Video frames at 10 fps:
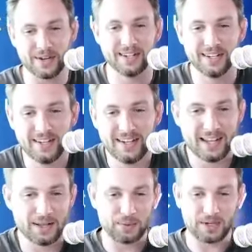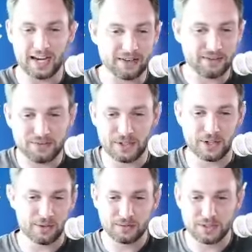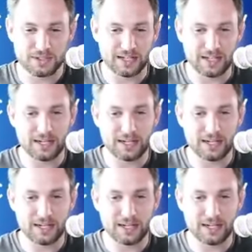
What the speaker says: And then we kind of, just ended